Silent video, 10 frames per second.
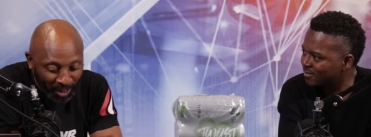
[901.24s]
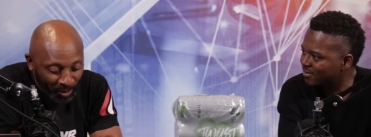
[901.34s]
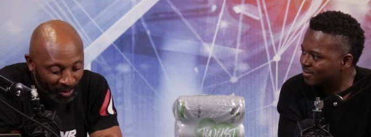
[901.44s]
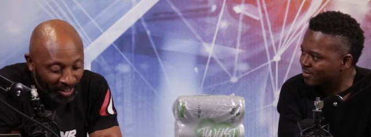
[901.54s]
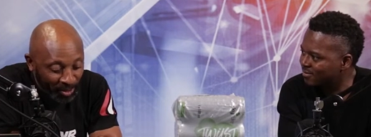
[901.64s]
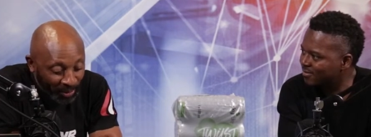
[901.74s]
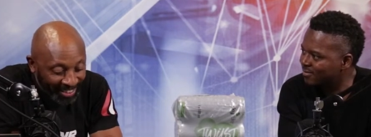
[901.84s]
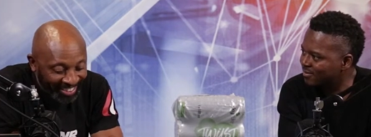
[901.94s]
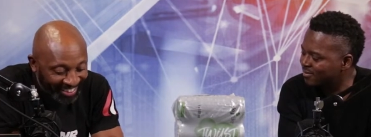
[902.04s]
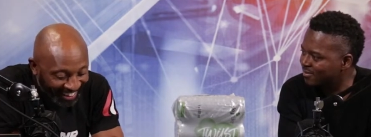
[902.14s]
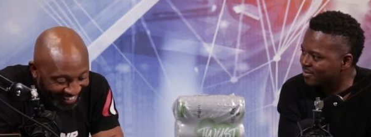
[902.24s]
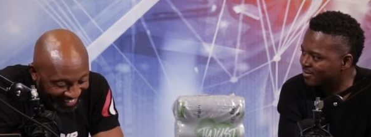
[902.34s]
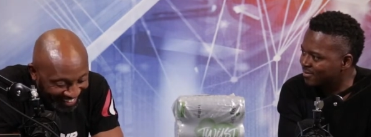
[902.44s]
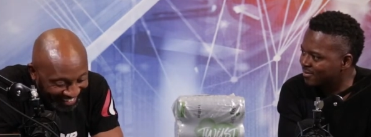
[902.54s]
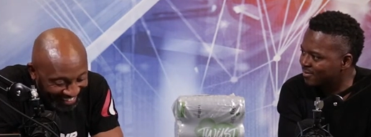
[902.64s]
Speaker 1: Award
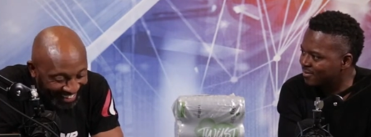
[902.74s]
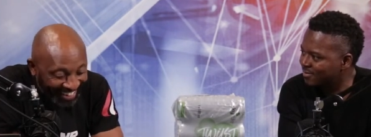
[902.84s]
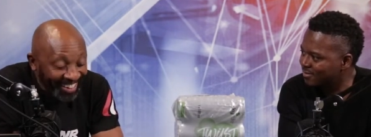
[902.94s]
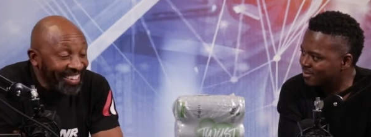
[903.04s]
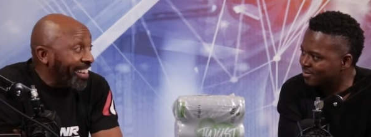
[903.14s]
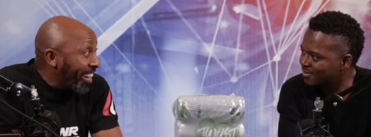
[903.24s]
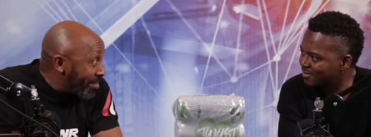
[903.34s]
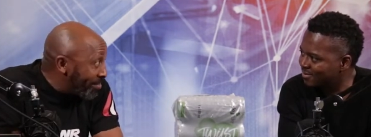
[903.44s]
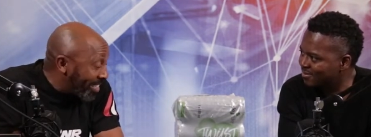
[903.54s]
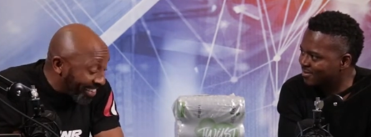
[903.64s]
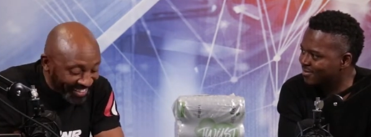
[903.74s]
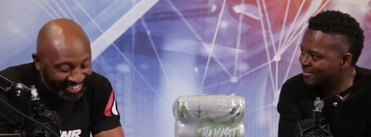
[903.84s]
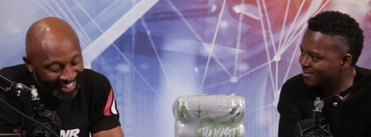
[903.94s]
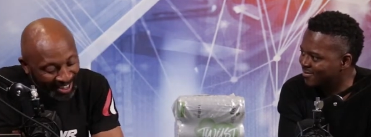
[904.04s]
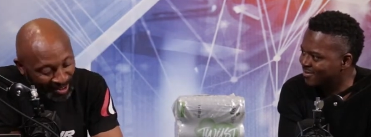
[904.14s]
2019, Game
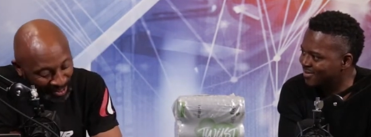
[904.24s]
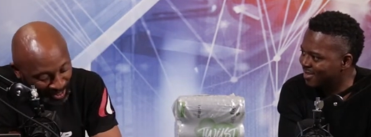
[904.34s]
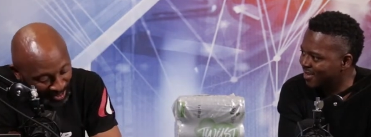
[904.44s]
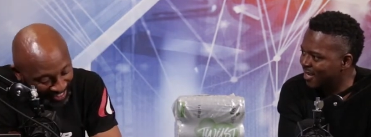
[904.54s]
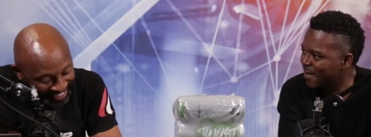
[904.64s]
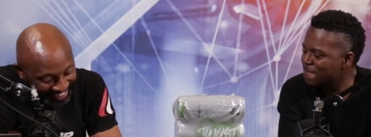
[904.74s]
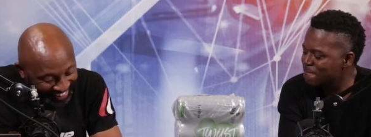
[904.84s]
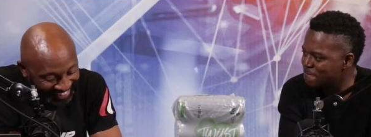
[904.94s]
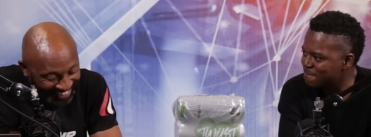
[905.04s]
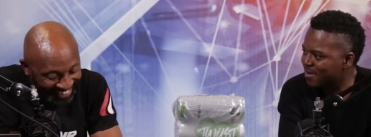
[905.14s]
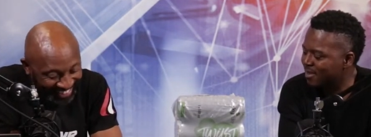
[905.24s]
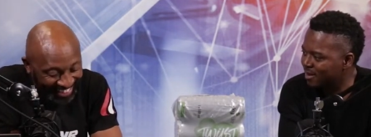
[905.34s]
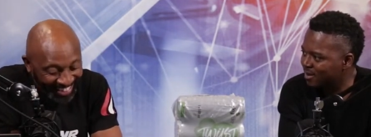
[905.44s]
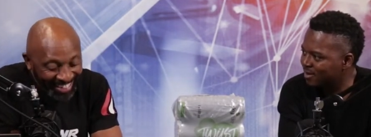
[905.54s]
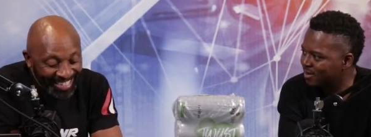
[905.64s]
Changer Awards
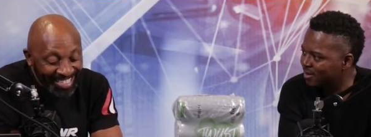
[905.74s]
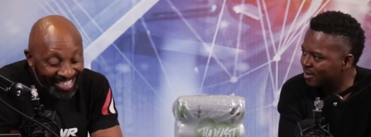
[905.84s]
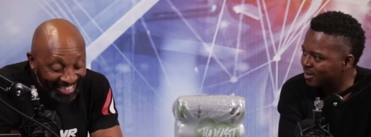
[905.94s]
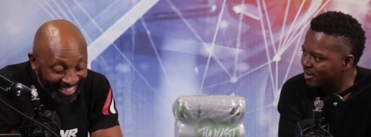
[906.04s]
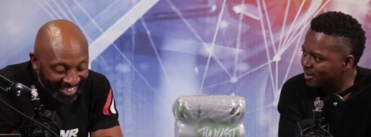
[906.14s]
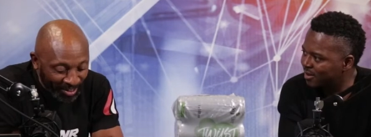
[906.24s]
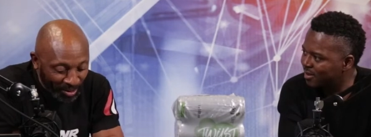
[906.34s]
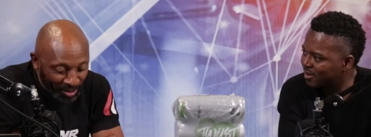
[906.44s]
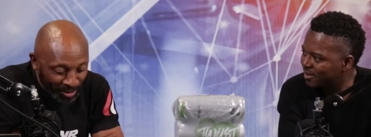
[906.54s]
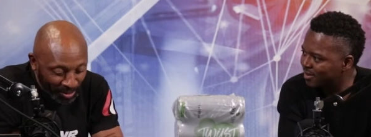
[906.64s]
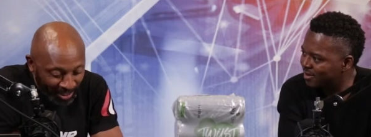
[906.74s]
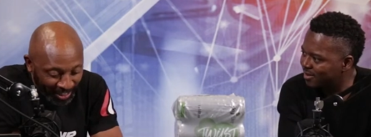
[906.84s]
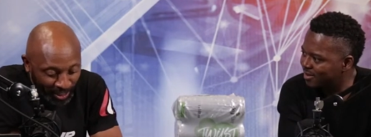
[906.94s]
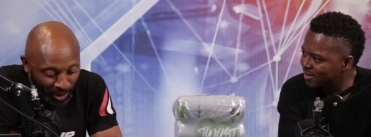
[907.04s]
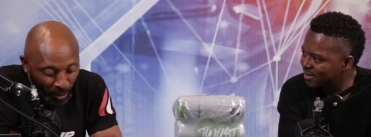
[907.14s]
2019, CEO
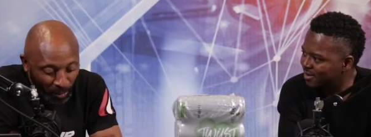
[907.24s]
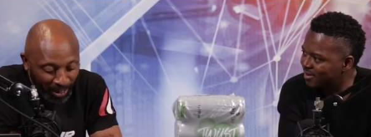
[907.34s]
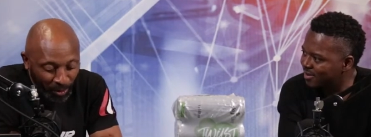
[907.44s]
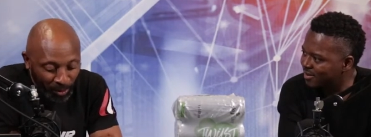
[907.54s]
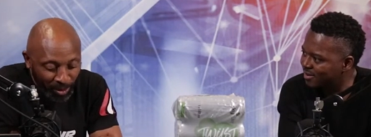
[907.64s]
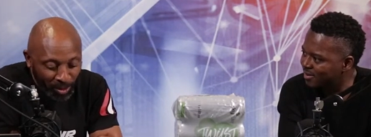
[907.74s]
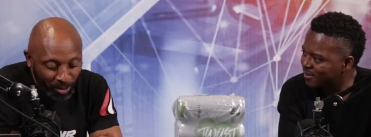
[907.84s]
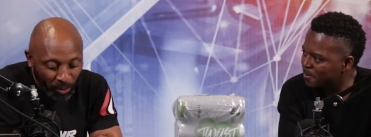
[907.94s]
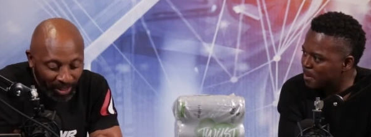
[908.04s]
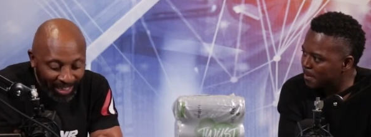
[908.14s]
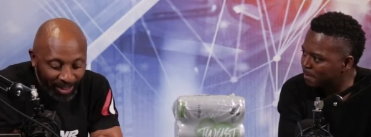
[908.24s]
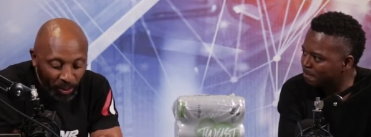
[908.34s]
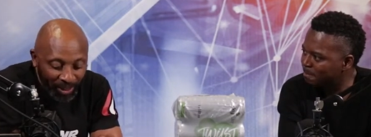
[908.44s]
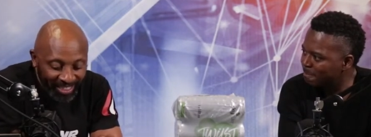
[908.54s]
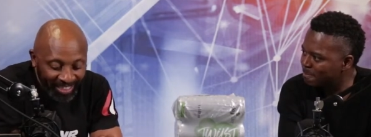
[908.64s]
Today Global Awards winner
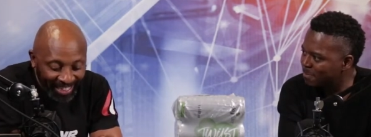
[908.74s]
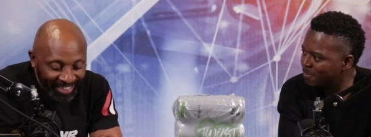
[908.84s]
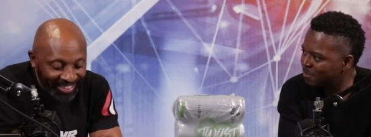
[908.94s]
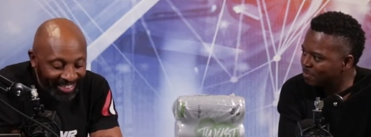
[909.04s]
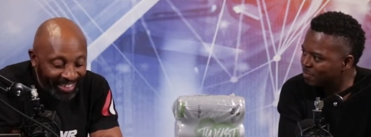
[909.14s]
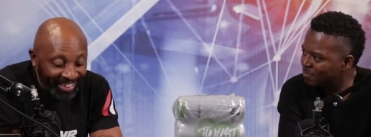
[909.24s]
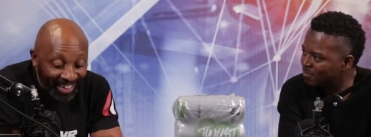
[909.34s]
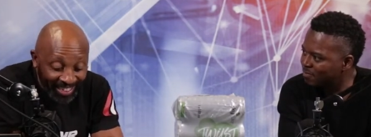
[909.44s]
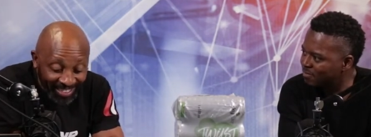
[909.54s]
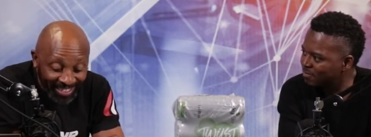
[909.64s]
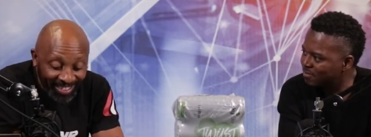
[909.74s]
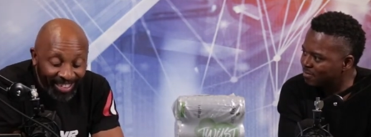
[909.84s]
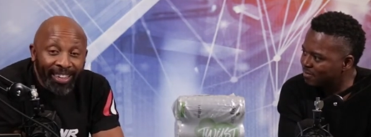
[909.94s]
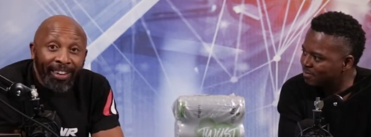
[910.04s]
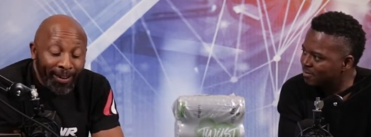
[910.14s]
2019, and lastly,
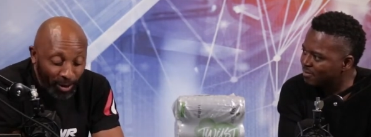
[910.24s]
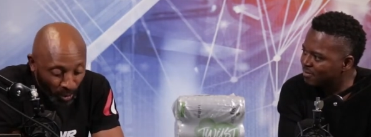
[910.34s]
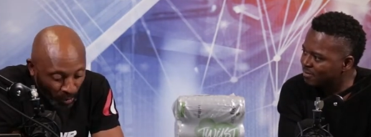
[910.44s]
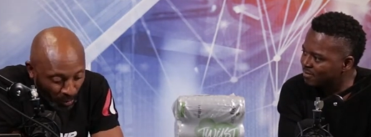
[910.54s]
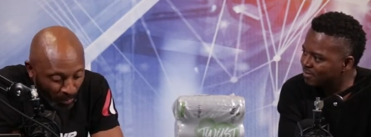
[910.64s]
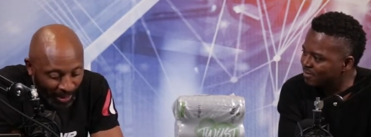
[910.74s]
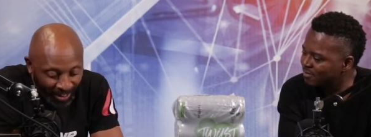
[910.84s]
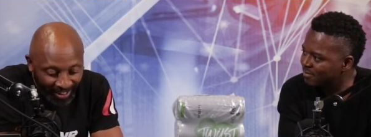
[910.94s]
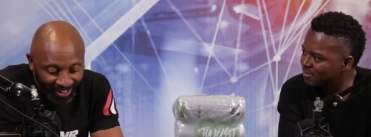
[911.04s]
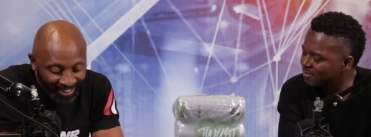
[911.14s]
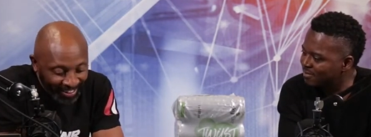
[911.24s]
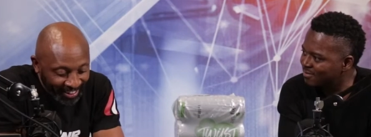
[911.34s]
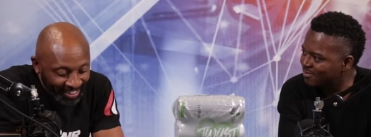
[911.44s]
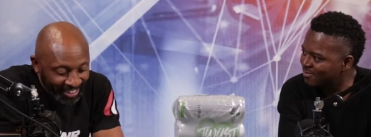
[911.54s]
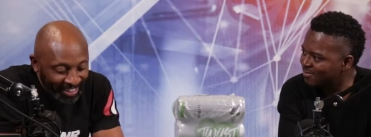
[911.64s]
Global
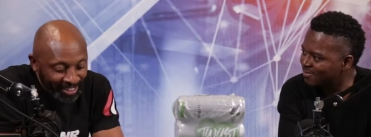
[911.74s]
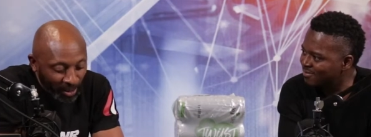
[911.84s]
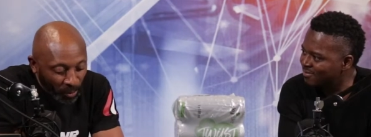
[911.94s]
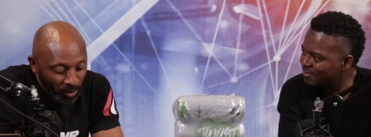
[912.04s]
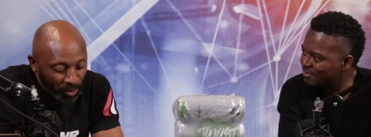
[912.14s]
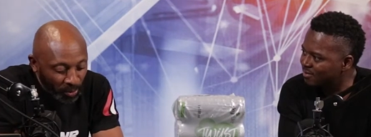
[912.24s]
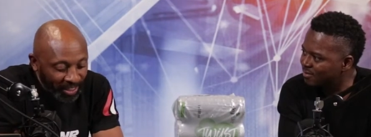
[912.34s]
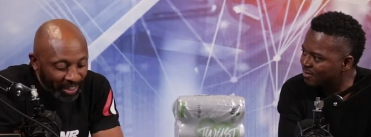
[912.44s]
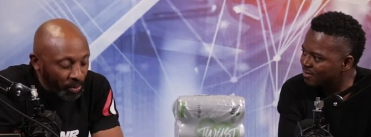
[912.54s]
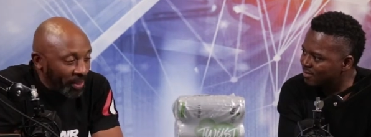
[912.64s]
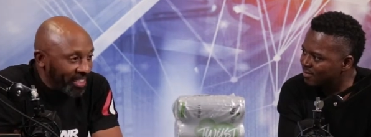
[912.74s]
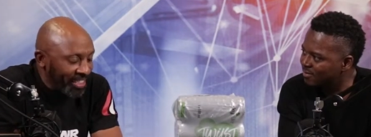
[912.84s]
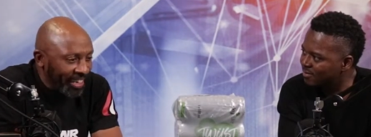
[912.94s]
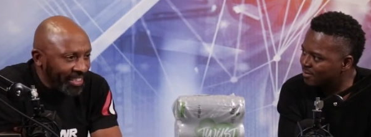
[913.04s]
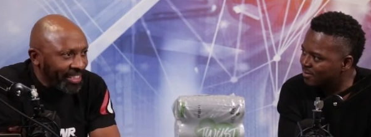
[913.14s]
Excellence Awards winner
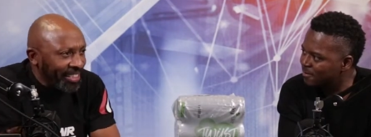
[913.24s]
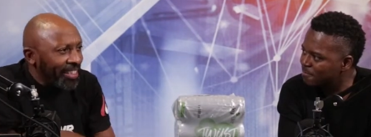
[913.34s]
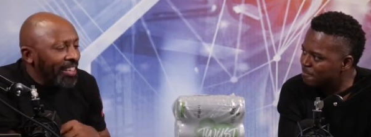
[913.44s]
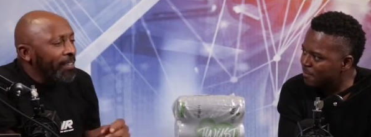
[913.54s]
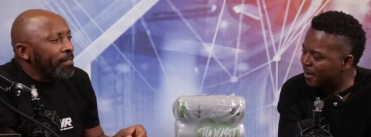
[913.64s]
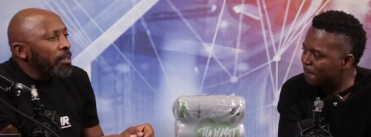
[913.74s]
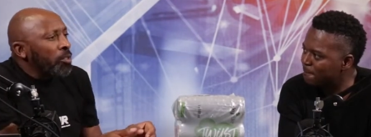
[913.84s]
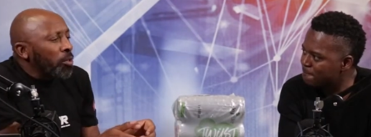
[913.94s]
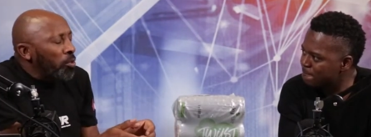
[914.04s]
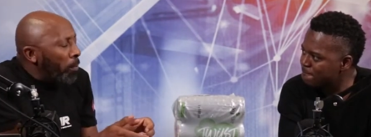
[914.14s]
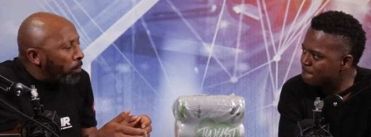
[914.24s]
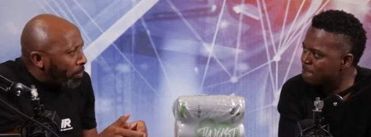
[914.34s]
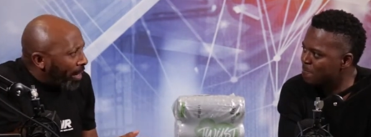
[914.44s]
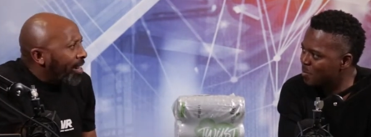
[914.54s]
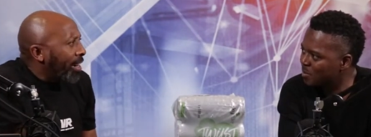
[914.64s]
2019. Yeah. So you
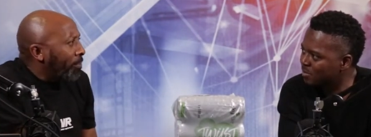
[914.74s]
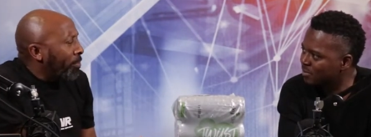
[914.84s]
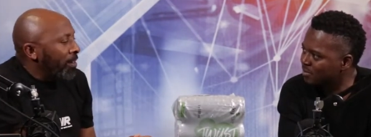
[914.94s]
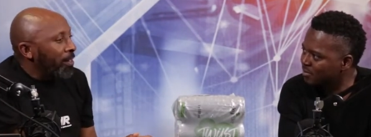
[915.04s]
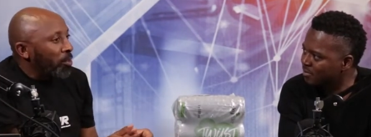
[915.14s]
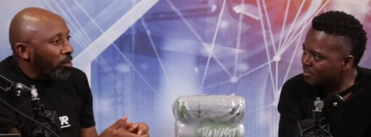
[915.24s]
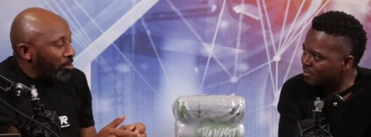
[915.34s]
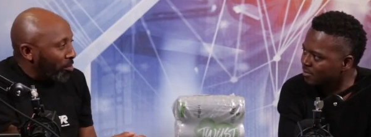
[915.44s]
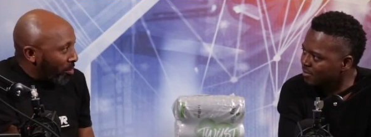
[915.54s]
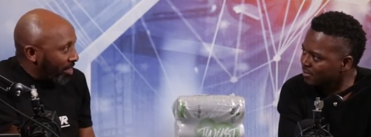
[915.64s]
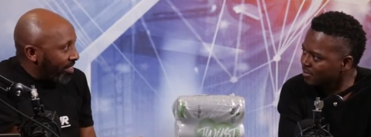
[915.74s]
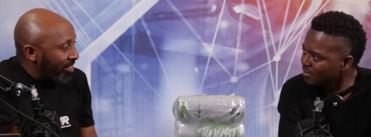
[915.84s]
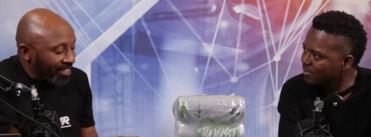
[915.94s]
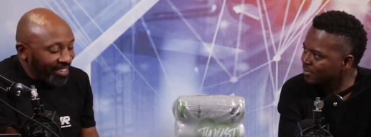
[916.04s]
back up your story